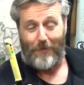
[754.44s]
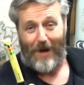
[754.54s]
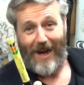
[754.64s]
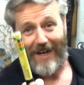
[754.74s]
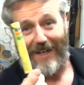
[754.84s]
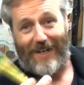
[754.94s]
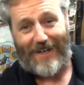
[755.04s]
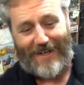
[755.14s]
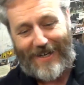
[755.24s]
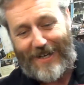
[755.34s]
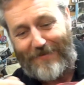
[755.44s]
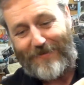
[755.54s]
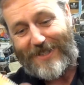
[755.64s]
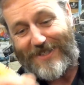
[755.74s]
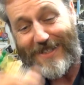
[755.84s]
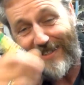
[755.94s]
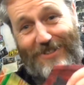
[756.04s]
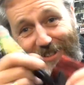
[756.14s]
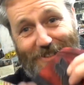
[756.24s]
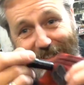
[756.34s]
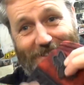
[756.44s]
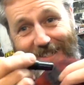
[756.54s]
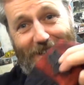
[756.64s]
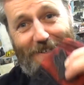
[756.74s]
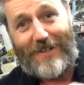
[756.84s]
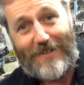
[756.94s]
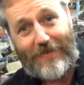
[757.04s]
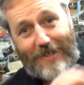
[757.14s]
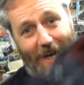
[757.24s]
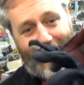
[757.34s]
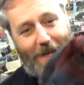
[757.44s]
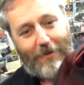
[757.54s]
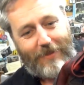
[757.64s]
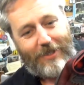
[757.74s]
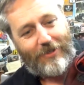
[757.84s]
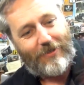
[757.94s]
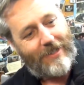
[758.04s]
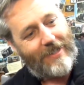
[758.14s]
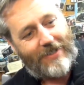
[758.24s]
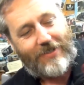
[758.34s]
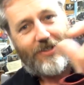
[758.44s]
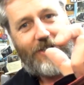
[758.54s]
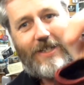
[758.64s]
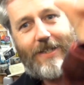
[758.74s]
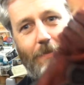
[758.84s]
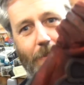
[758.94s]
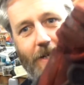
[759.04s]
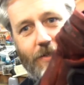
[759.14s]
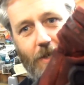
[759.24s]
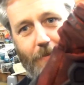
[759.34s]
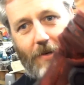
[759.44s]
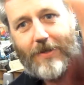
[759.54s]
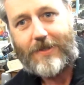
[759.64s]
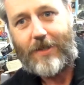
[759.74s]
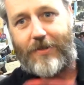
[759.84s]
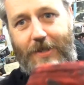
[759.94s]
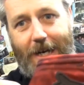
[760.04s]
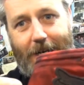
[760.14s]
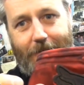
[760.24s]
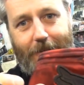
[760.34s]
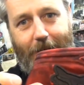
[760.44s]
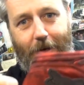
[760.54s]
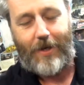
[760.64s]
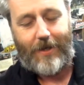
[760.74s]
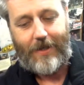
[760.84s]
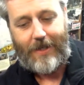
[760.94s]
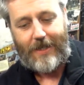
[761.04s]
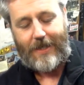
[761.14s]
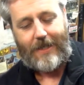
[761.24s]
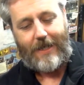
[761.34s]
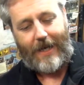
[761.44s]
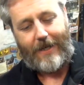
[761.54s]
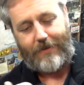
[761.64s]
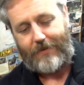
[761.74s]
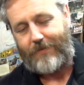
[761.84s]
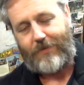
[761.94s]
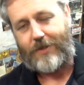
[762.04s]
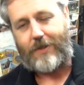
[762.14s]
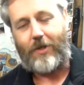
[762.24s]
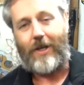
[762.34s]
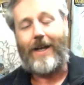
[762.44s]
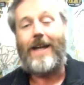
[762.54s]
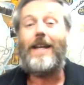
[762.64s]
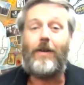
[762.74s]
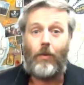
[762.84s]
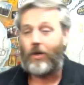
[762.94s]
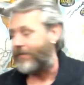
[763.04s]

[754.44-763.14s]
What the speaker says: marker, and we just tried to colour. Even they helped me do it. Actually, she did the better job. That one's a lot darker than that one, and crossed them all out. Anyway, what